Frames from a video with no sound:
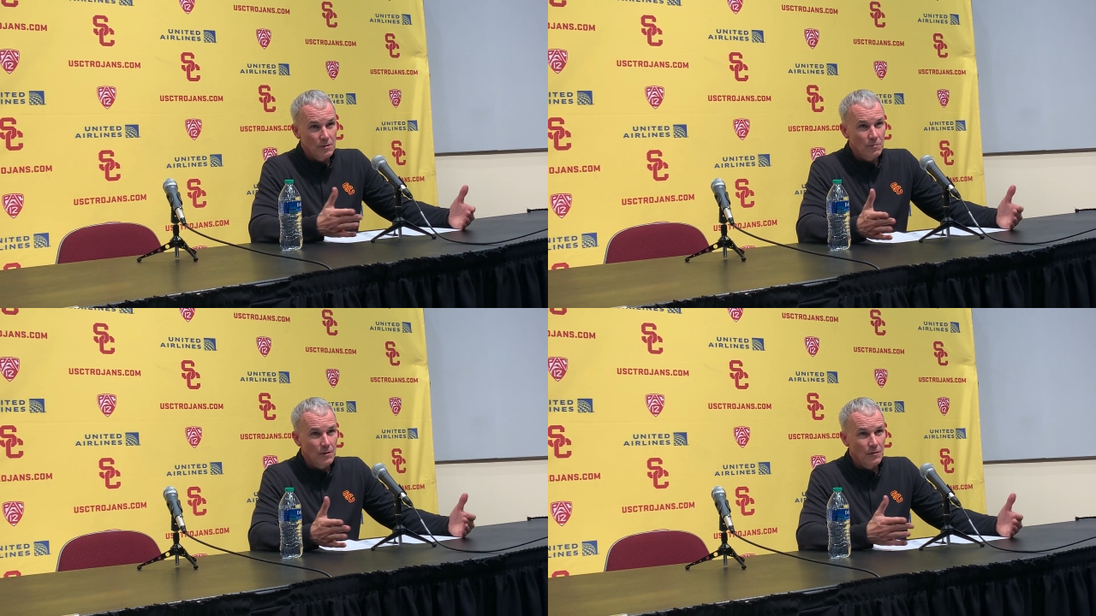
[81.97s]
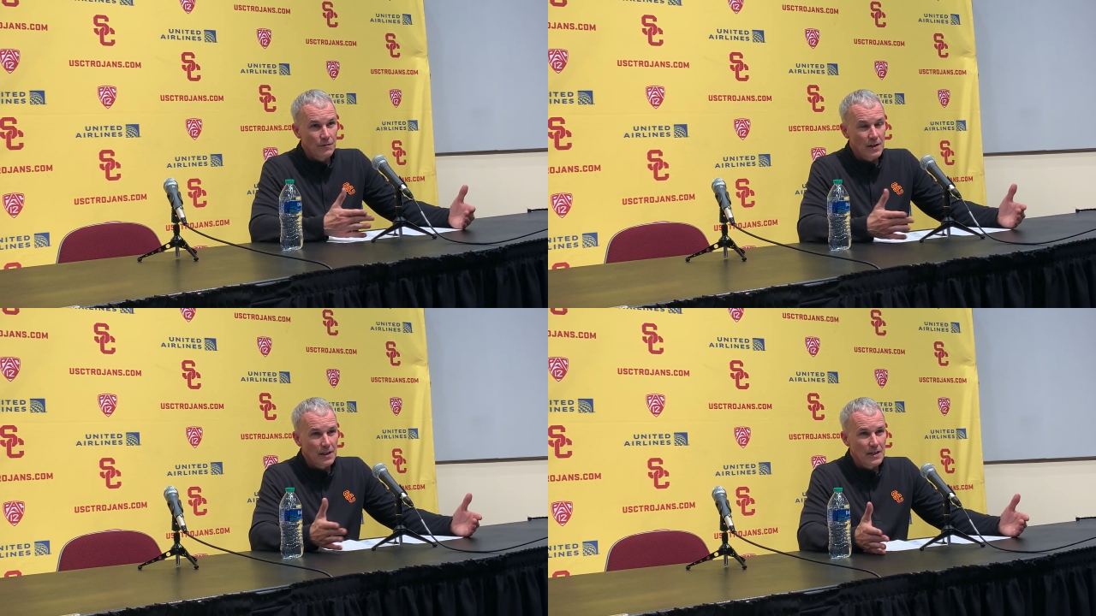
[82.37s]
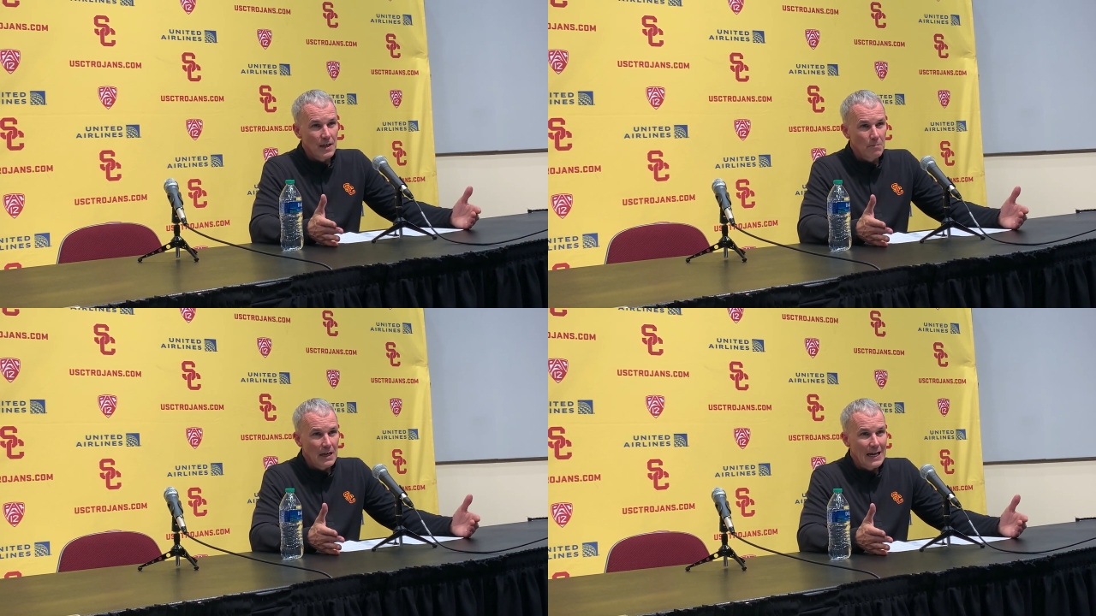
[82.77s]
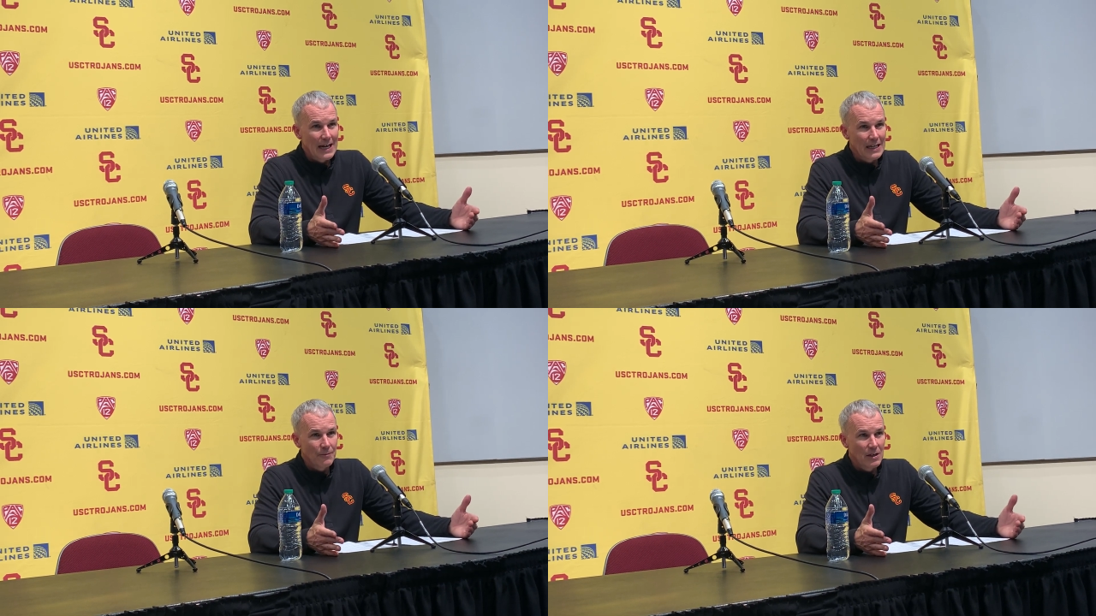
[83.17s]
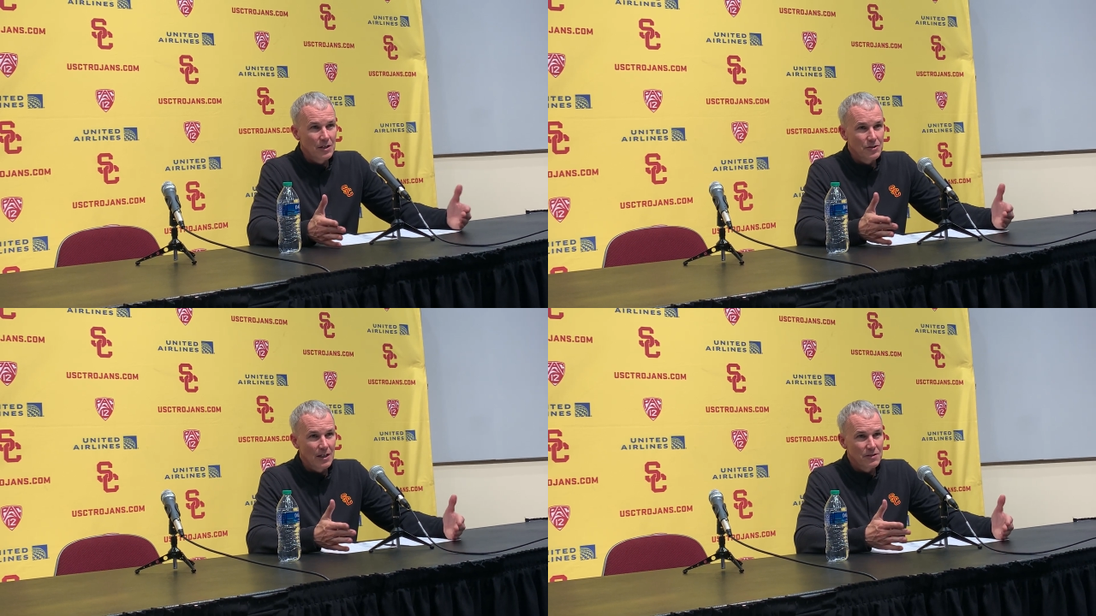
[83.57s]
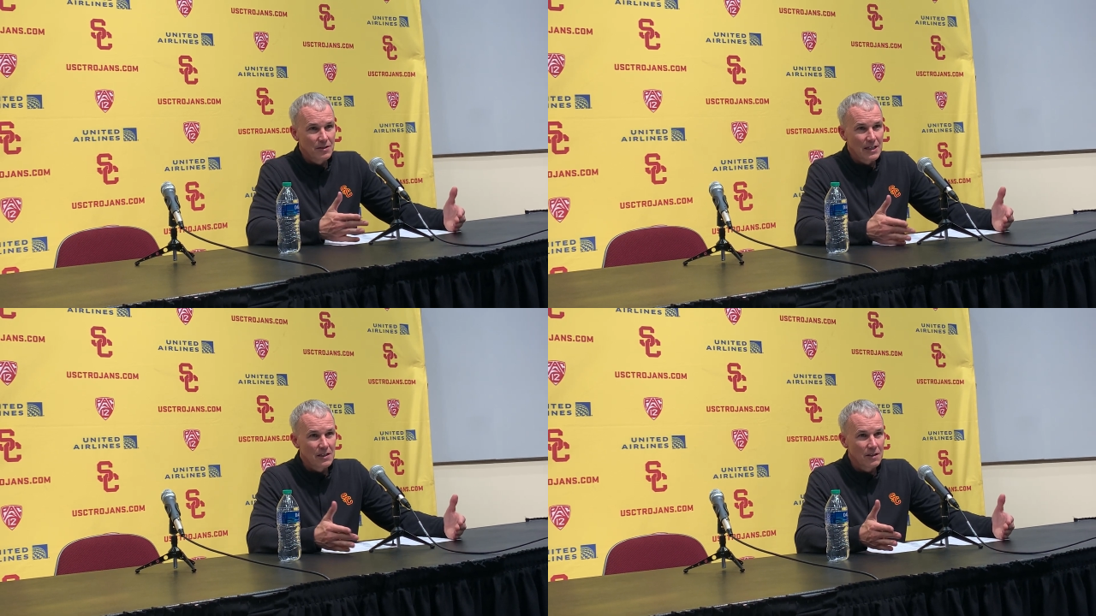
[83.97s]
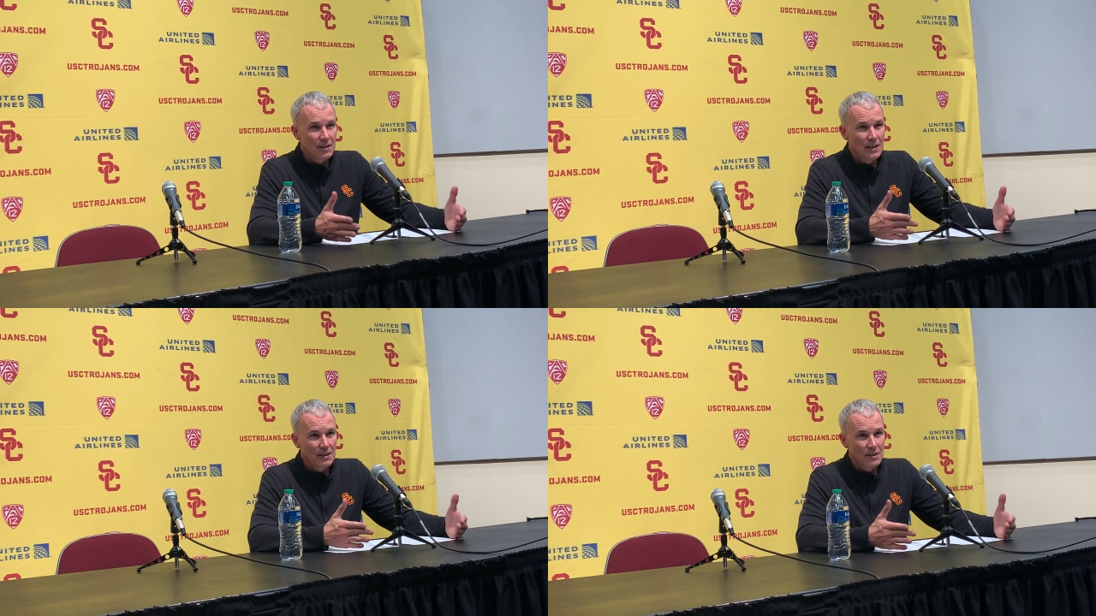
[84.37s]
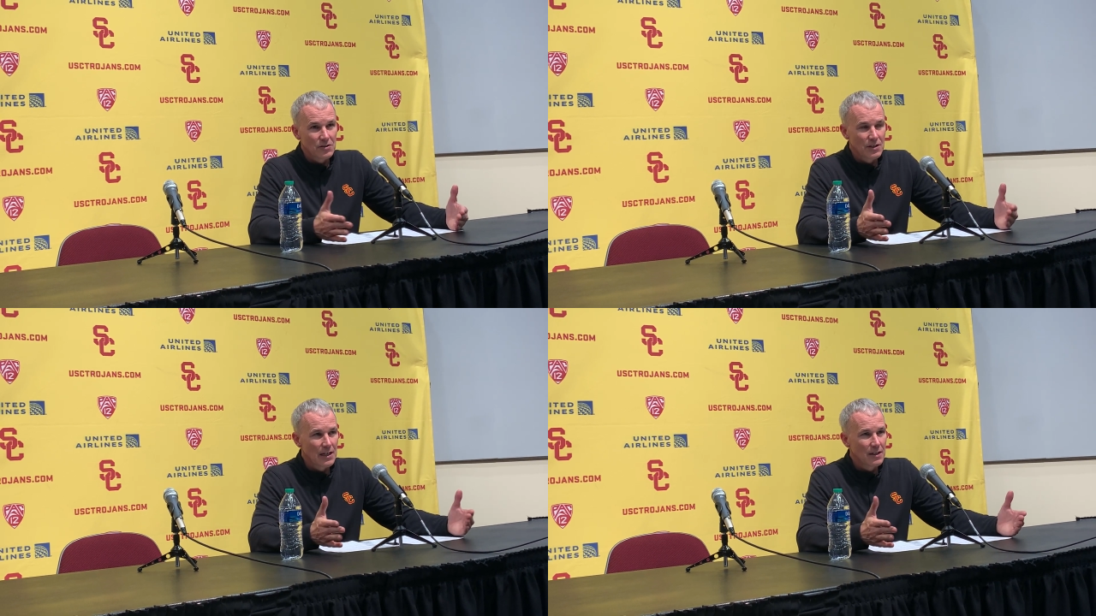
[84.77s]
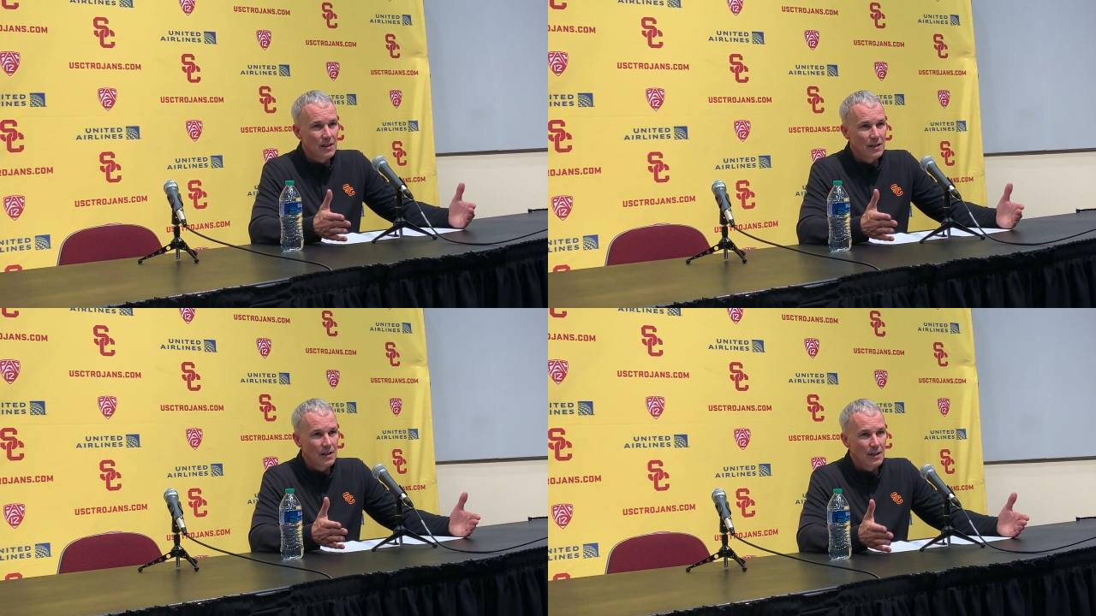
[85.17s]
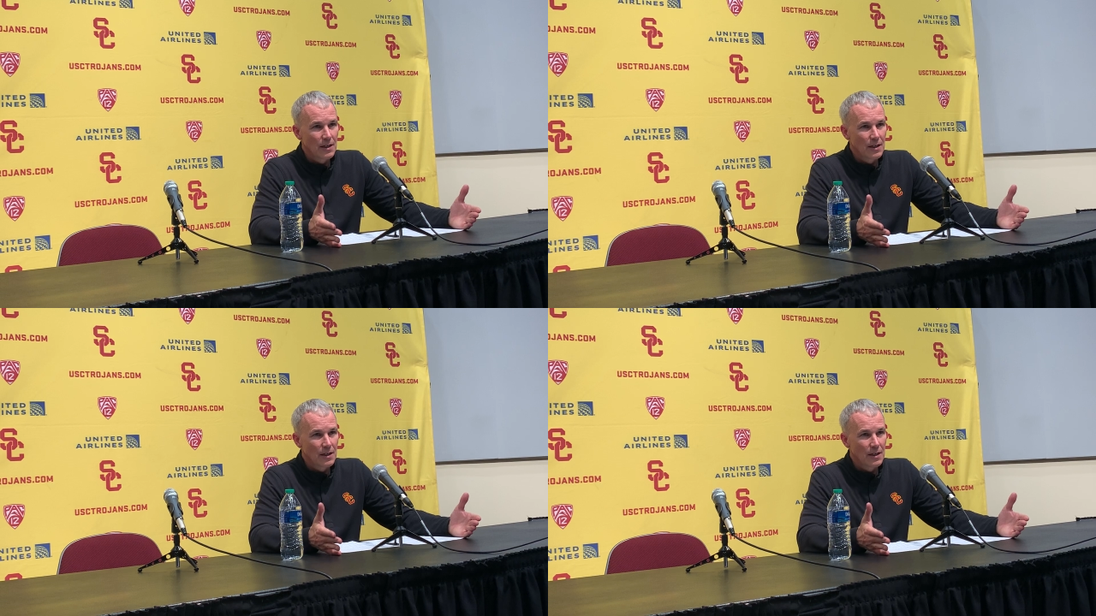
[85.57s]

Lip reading: we finally came back and we had a chance to take the lead and extend it.